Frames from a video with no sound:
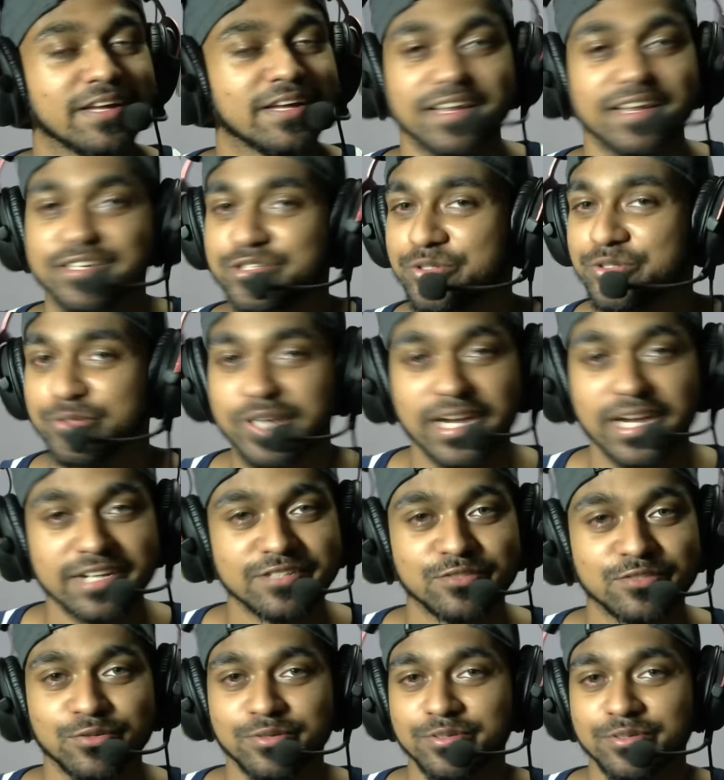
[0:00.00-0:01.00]
as you
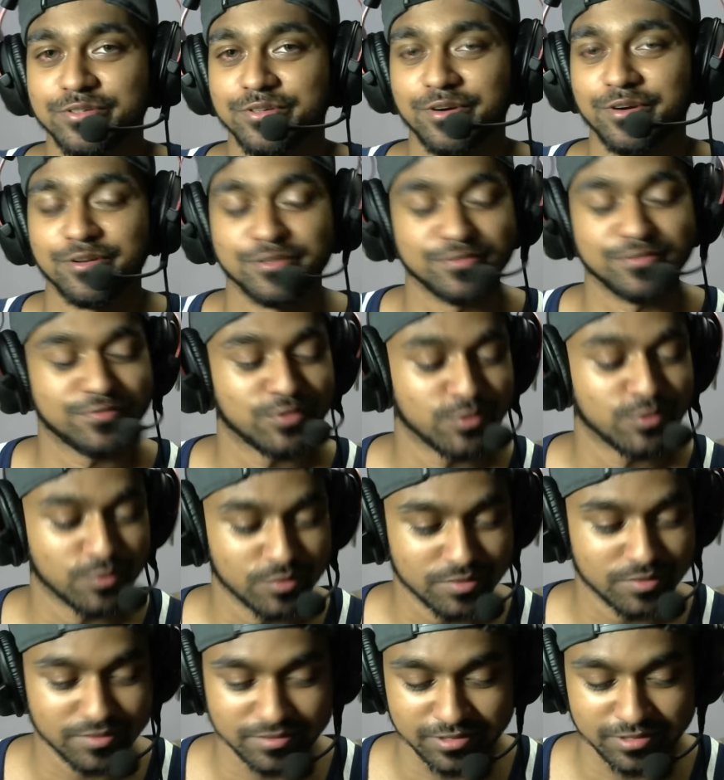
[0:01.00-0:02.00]
guys know all of you
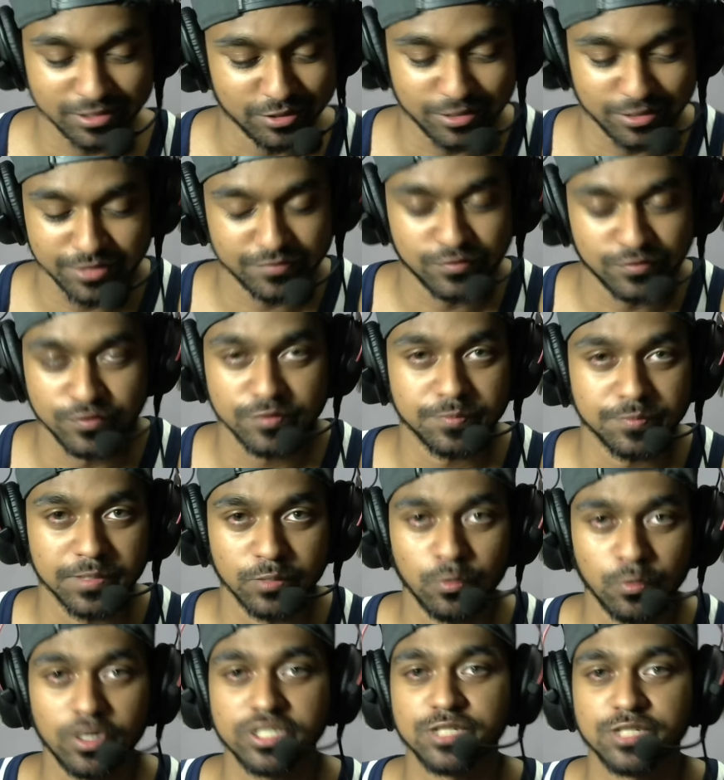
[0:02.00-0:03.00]
you know if you've been
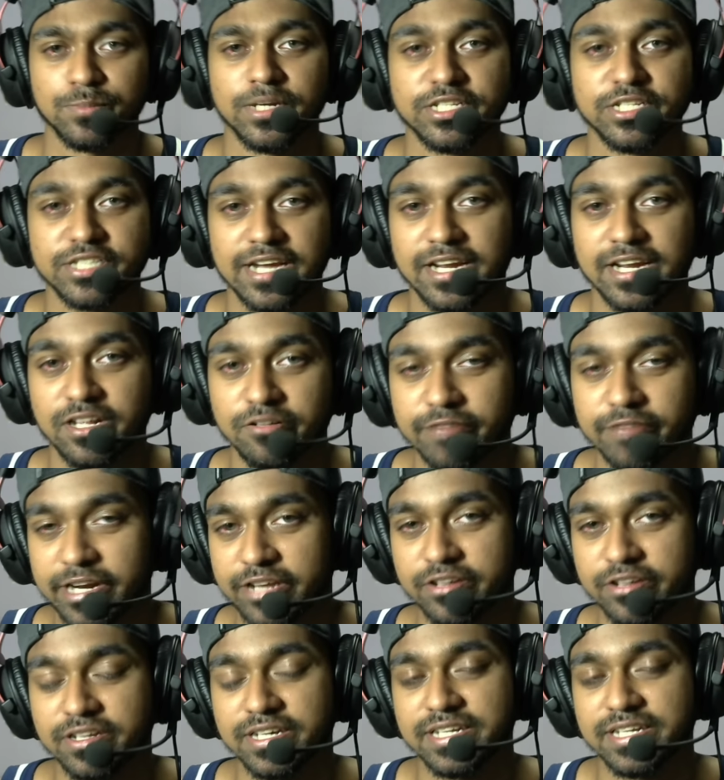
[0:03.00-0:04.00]
watching my channel
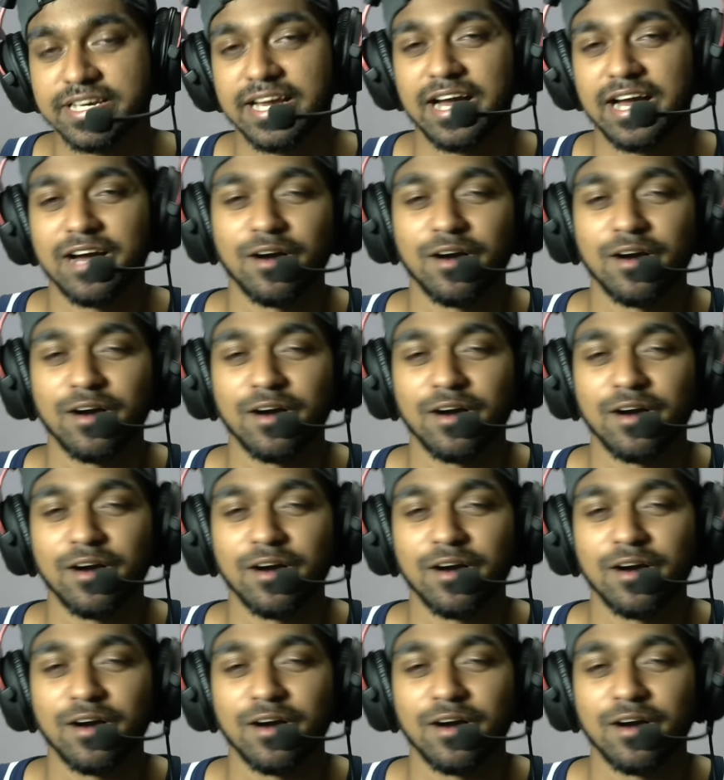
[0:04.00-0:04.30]
regularly I